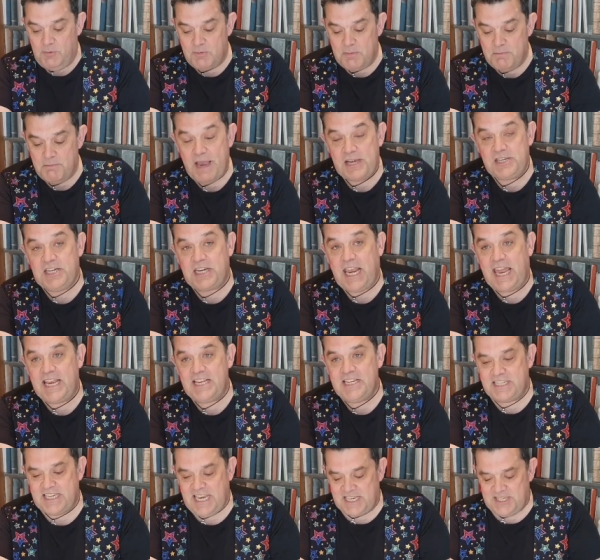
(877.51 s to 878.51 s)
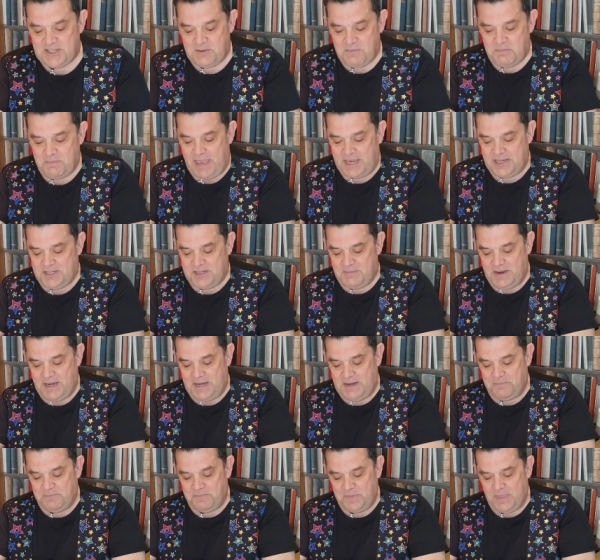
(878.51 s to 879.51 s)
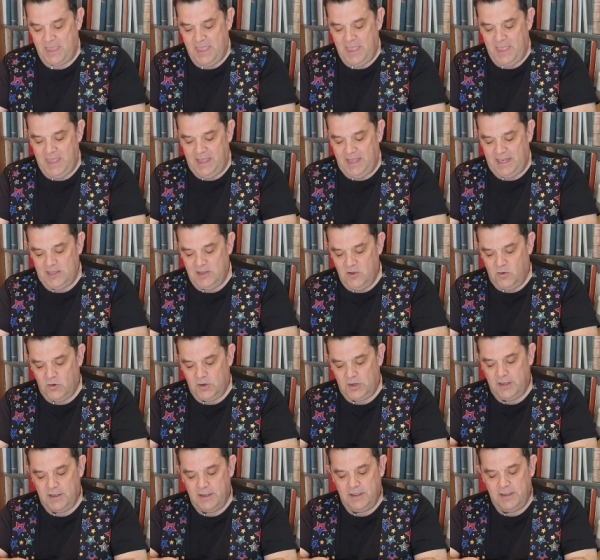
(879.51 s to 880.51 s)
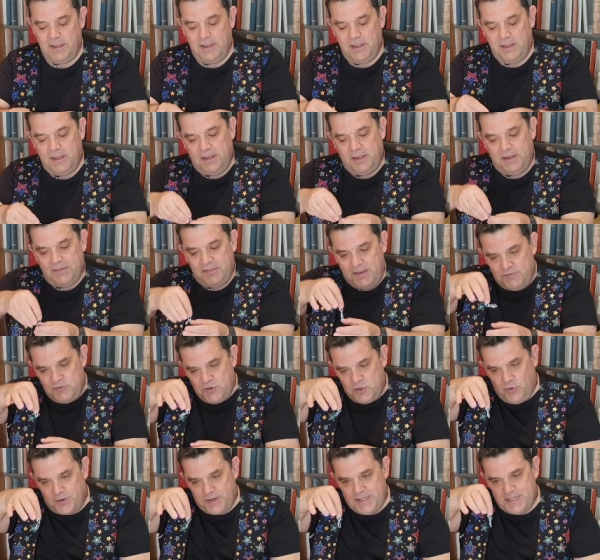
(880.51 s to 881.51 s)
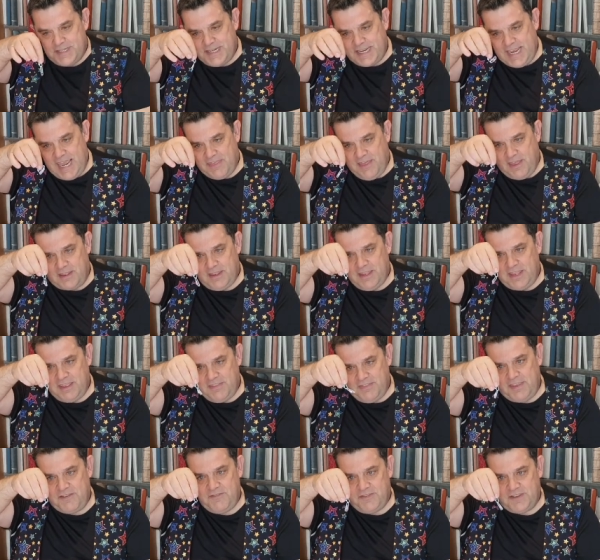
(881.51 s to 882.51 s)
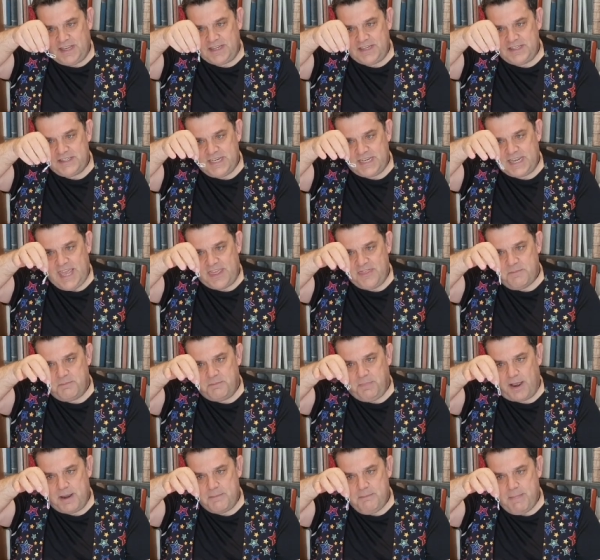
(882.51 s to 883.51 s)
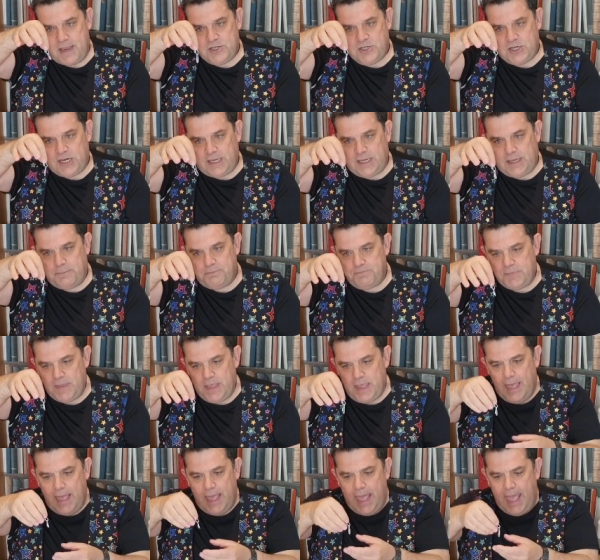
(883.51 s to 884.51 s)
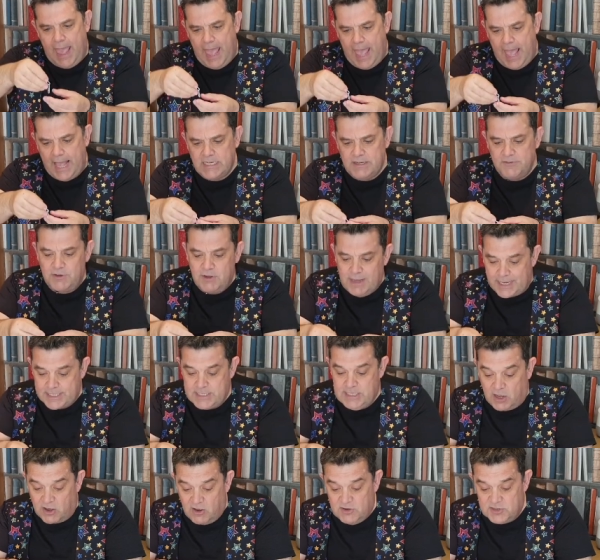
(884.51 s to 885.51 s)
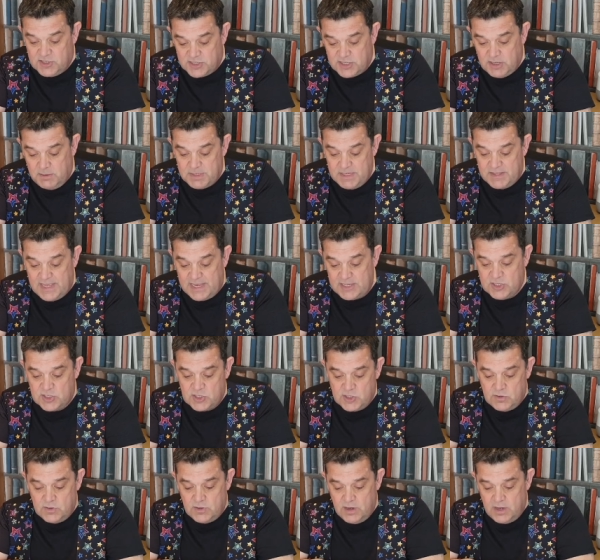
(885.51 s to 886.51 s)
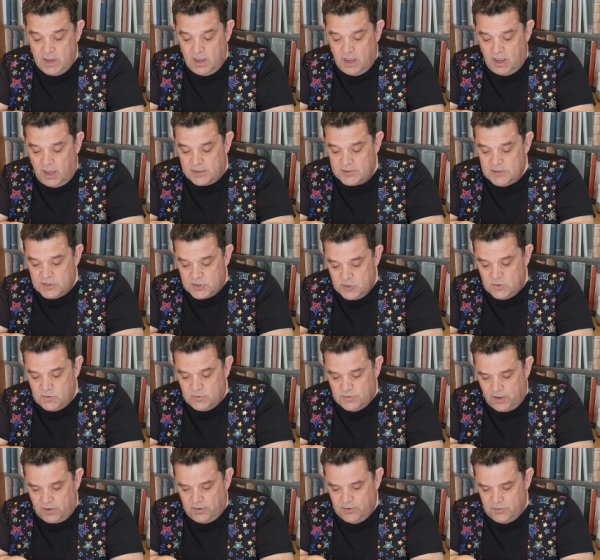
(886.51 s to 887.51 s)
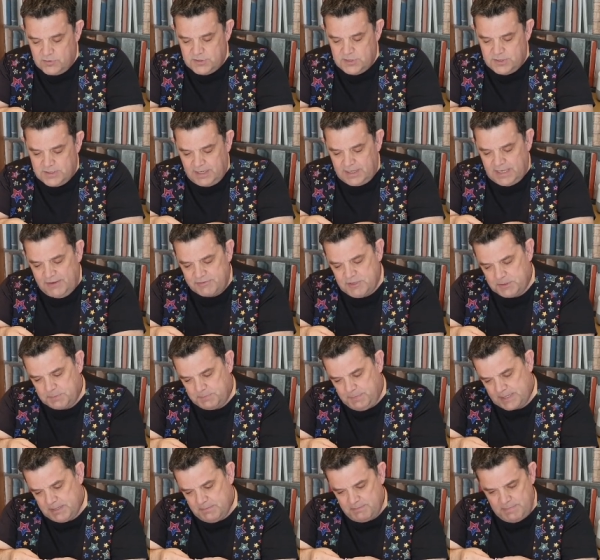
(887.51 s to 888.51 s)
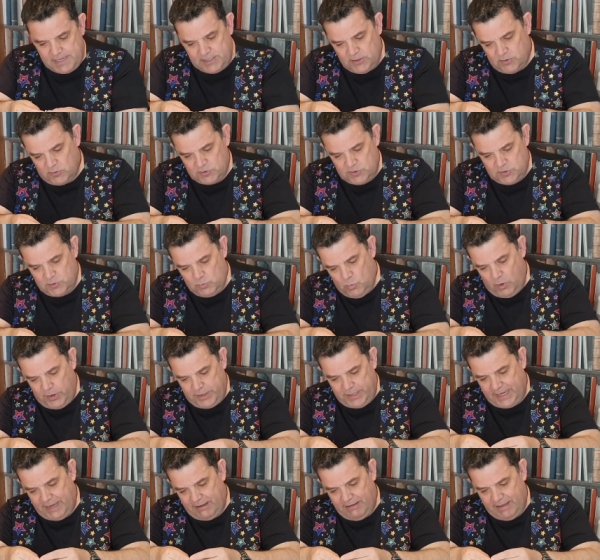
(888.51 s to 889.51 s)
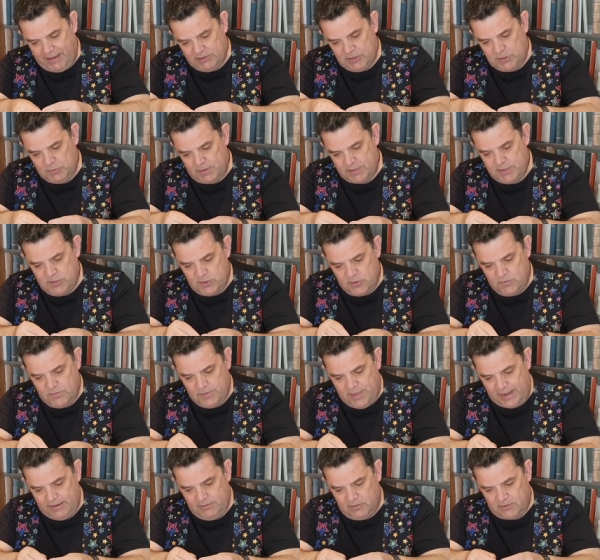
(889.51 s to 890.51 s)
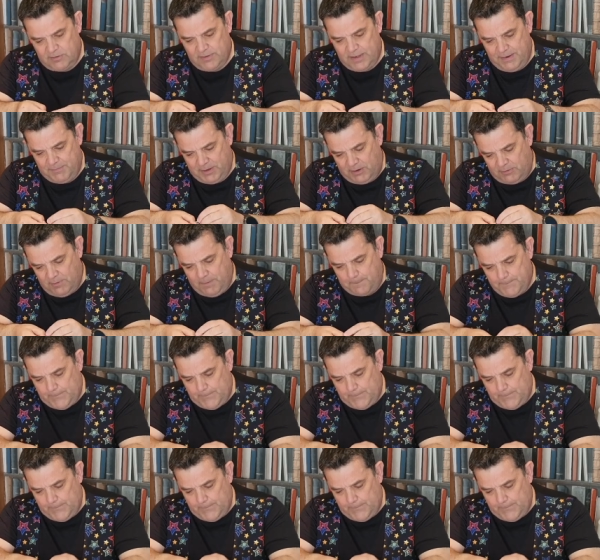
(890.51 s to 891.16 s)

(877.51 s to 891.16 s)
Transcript: Magic Hand sends them back to me. And look, they've joined together. They've linked together by magic. And if you had to ask somebody then to undo those, they'll have to spend a minute or two working out how to undo that. Look, there we go.